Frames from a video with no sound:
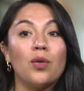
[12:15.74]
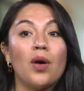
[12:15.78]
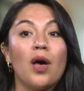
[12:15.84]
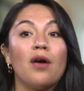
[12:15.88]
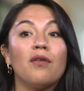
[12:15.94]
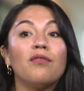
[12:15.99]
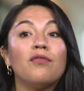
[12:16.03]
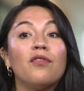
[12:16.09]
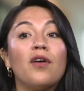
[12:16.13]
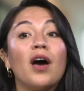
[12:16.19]
you
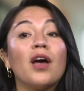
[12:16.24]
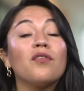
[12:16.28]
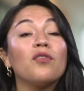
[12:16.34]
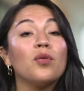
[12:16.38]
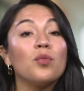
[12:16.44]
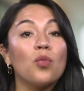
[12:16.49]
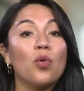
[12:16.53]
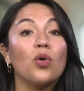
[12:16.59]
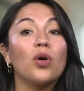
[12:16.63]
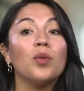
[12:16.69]
have 5
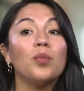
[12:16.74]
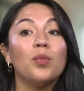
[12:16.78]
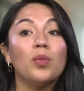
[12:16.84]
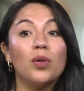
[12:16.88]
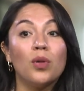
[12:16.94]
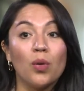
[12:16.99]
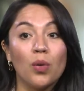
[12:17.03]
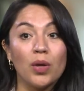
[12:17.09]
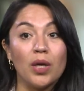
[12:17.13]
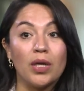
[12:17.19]
or more
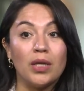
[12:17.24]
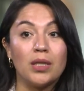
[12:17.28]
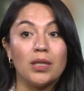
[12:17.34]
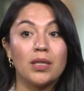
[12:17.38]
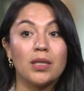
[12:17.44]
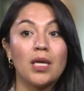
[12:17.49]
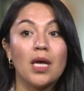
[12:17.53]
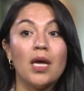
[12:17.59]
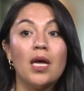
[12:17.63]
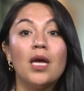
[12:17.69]

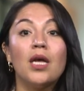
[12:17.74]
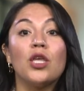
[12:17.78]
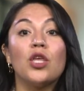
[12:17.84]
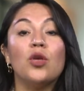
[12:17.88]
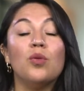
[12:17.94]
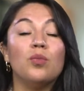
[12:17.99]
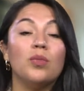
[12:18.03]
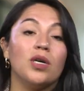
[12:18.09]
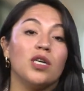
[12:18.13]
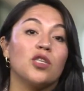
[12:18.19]
employees,
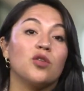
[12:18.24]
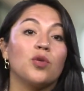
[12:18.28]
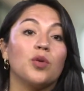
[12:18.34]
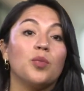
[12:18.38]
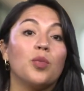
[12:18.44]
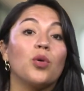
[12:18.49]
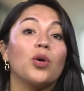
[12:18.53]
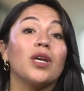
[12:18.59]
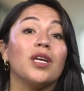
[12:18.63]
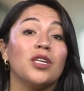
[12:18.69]
you must
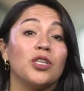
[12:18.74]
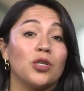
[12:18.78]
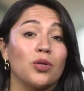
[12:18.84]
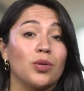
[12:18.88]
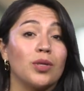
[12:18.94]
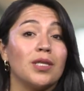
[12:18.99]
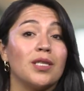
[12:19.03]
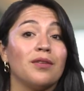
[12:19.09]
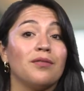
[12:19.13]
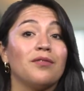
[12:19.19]
report
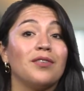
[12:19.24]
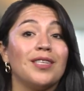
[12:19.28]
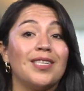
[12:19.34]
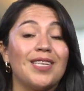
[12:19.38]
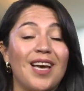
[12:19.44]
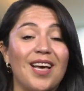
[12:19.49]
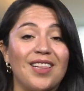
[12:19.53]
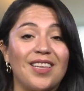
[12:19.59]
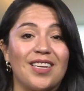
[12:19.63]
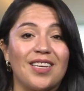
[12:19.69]
injuries and
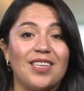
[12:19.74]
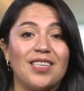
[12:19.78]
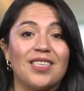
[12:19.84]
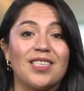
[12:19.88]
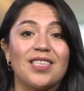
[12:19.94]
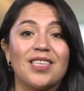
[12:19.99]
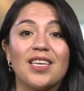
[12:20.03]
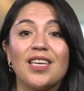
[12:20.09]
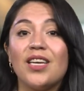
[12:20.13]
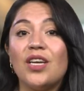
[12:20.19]

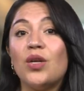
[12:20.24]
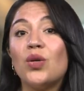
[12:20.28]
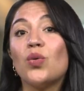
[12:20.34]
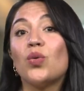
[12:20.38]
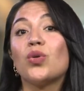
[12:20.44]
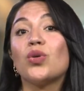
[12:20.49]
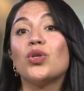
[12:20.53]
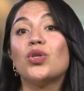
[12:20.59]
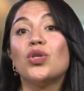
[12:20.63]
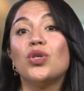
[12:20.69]
fatalities. In
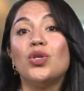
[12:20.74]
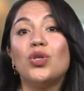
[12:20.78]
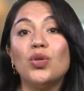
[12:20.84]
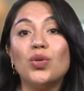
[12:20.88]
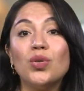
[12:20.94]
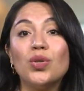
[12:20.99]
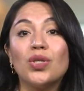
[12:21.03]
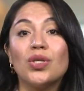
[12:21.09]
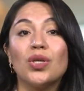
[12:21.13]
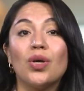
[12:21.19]
order to
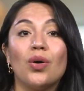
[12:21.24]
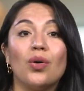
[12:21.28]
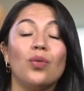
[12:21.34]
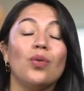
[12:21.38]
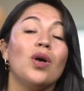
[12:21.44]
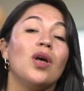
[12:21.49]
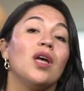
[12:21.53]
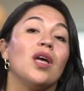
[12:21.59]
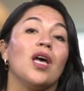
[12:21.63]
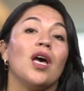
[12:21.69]
do
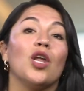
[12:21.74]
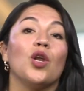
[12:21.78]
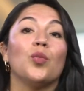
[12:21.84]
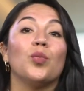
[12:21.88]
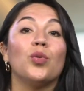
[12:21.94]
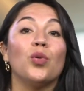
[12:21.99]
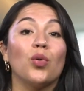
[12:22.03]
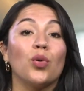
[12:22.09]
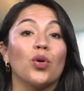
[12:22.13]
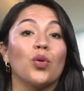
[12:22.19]
so, an
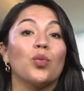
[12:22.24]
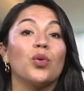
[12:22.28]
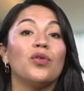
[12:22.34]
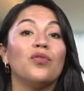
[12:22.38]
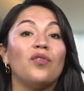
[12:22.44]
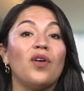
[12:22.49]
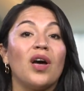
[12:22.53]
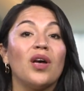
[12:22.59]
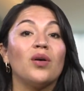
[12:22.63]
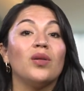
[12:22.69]
employer would
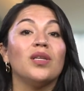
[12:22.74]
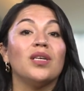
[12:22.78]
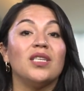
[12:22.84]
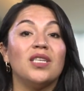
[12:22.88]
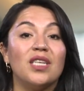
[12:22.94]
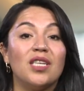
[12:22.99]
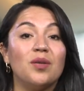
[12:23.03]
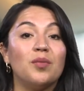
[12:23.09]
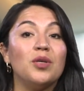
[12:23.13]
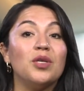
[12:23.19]
file a
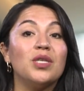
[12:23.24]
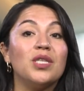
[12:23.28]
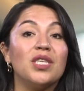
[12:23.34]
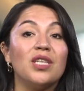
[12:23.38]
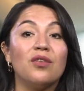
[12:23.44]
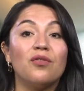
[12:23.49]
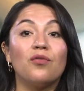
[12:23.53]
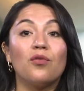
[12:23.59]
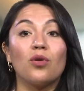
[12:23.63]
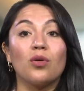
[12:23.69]

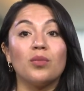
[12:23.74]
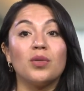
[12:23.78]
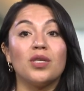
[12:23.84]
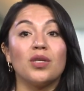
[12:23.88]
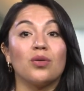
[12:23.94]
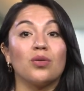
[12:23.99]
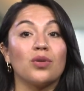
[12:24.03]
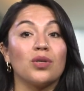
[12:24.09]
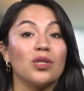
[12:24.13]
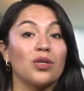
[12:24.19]
DWC Form
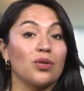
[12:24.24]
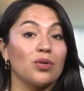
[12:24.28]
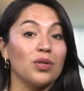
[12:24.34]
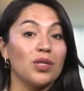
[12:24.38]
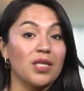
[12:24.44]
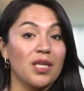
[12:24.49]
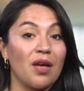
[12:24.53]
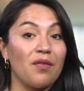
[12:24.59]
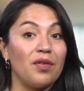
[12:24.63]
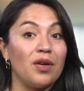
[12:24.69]

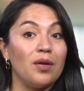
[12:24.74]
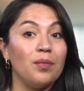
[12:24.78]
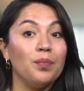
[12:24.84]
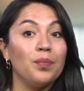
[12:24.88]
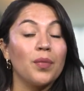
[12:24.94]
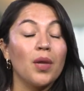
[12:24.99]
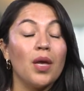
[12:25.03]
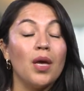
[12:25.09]
007.